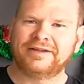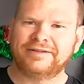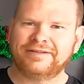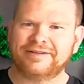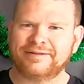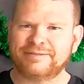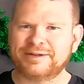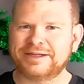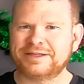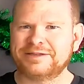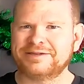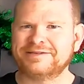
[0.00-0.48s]

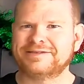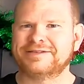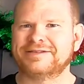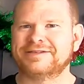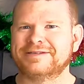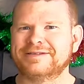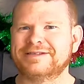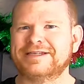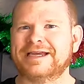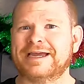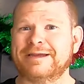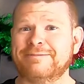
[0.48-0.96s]
they've been using
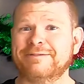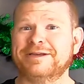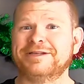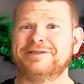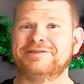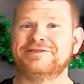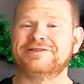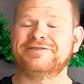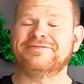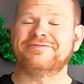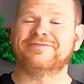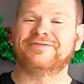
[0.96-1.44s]
the same
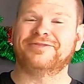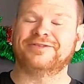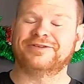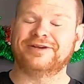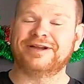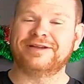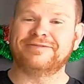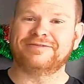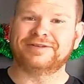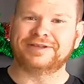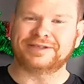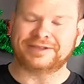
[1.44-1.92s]
engine
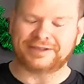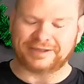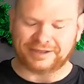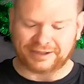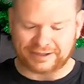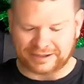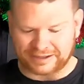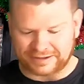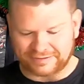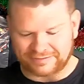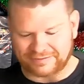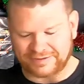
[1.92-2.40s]
forever,
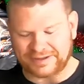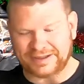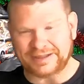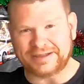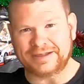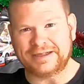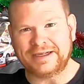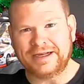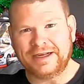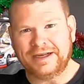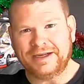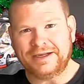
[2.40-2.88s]
kind of.
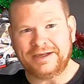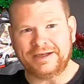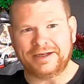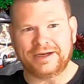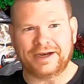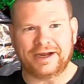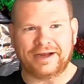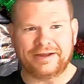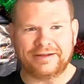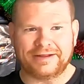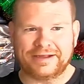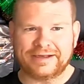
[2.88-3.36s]
And, you
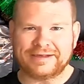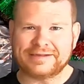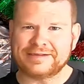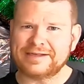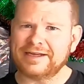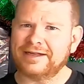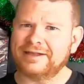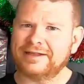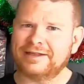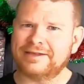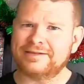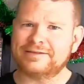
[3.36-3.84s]
know, these
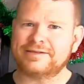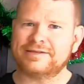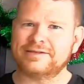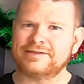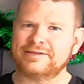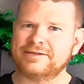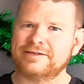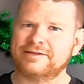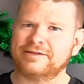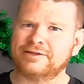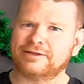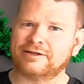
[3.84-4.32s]

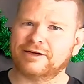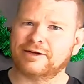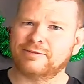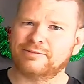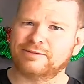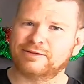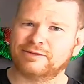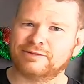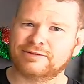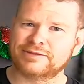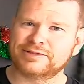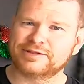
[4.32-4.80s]
LSs in the
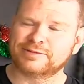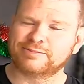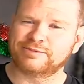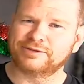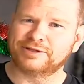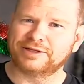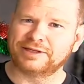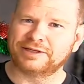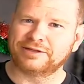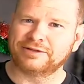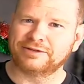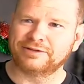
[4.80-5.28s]
Commodores are
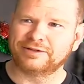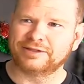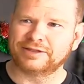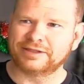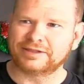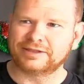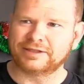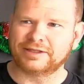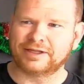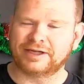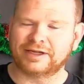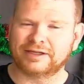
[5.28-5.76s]
pretty good.
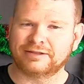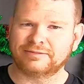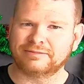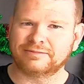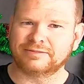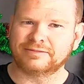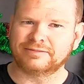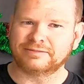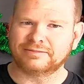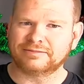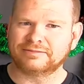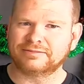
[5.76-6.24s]
And you're like,
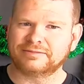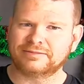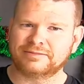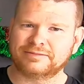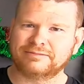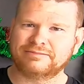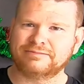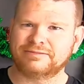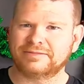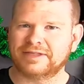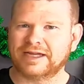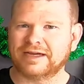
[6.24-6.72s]
well,
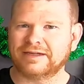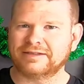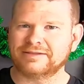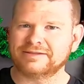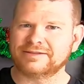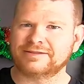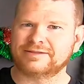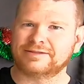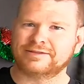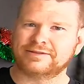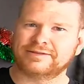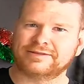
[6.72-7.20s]
no,
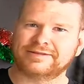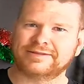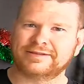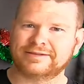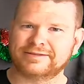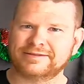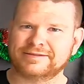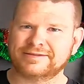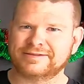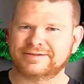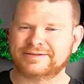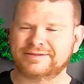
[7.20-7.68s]
it's
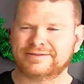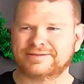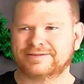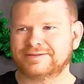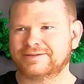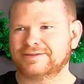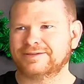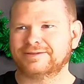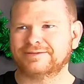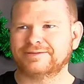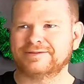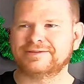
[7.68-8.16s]

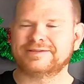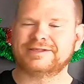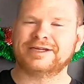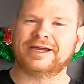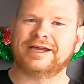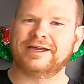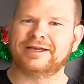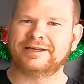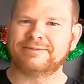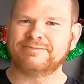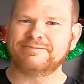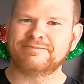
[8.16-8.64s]
still the
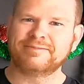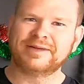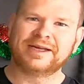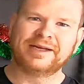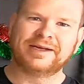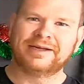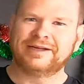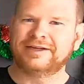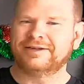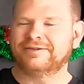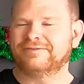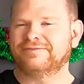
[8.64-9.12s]
same
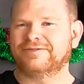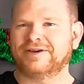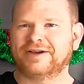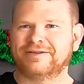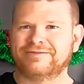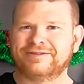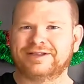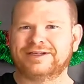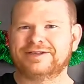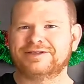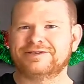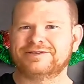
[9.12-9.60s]

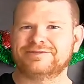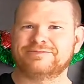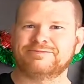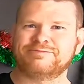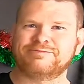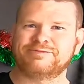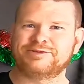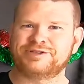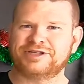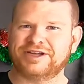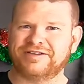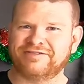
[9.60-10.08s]

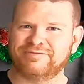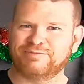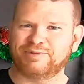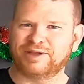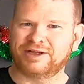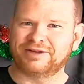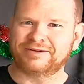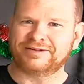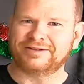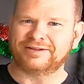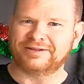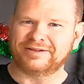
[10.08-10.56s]
5-litre Chev
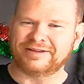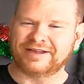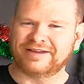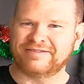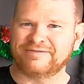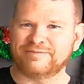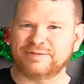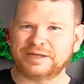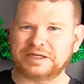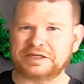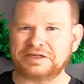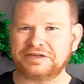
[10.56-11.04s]
block that
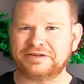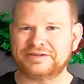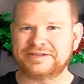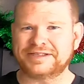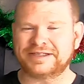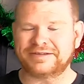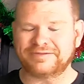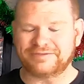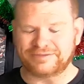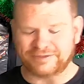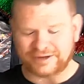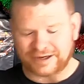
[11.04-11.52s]
they've been
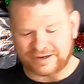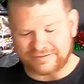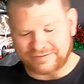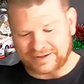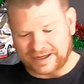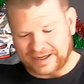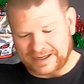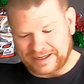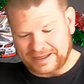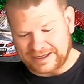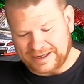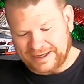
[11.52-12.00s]
using
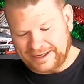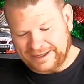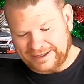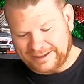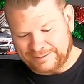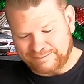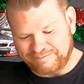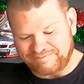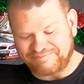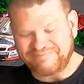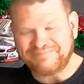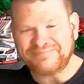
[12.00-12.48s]

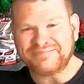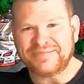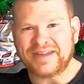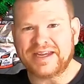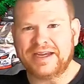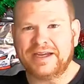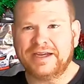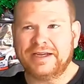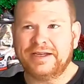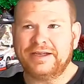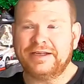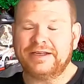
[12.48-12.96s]
forever.
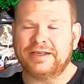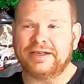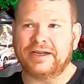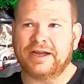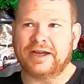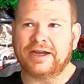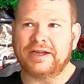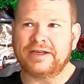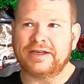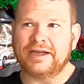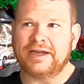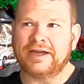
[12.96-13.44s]
You
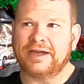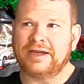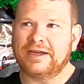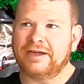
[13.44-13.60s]
know,